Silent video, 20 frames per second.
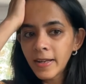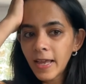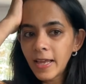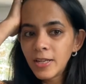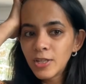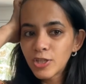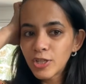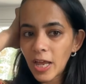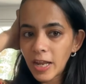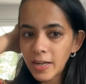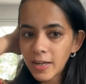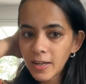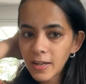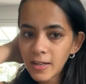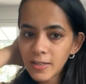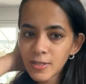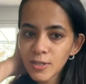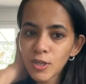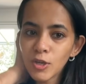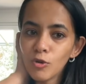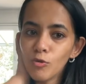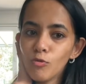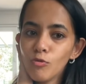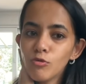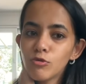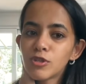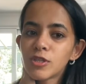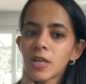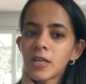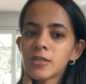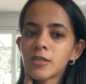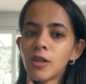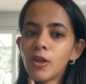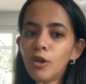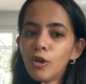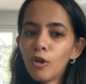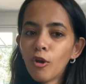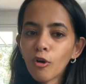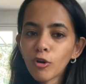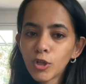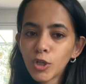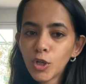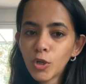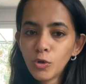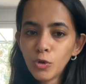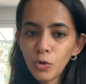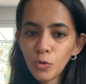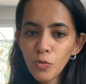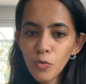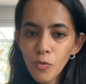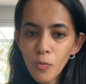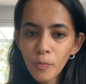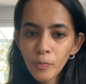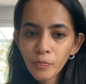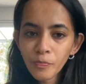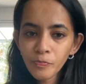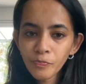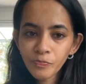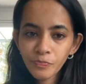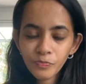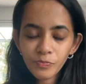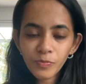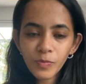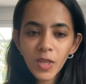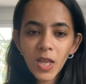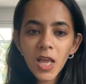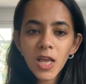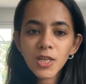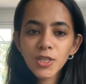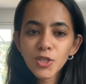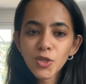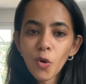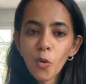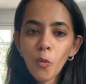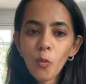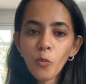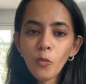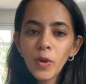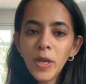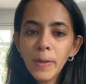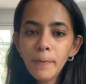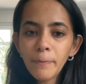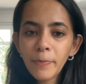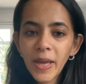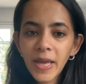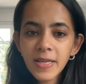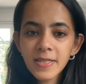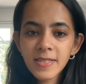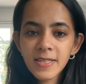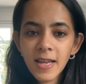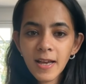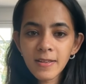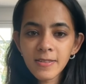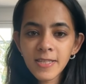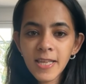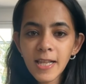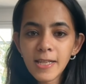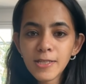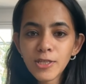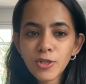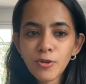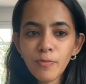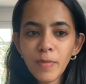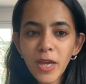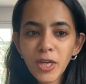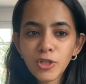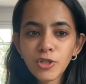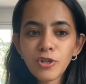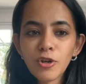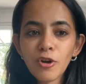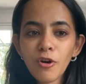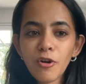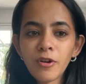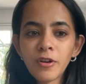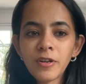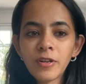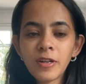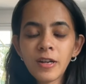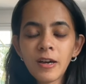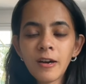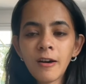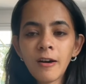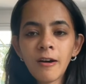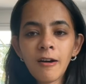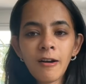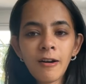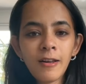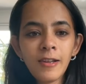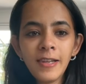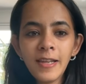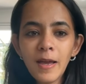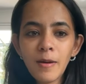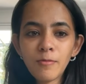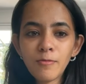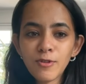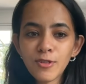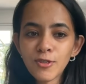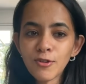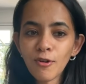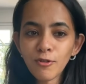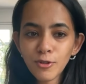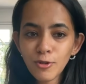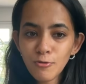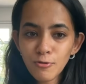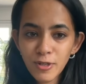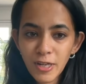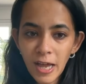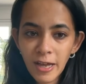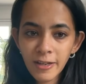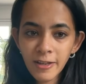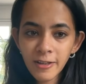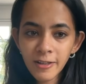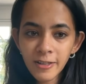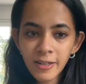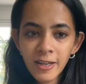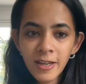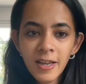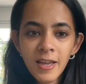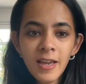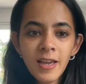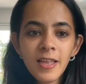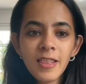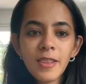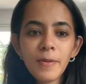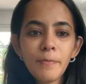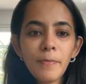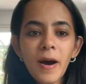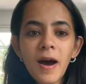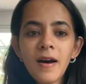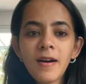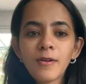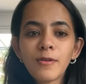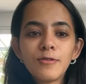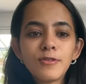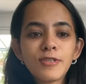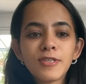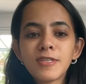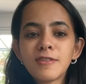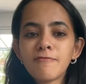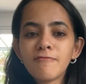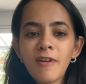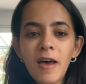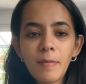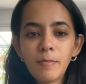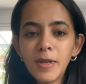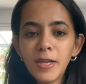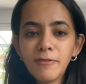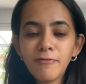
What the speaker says: in general is huge. There's a lot to do. So we paced ourselves to make sure Liam was not too tired. The park was family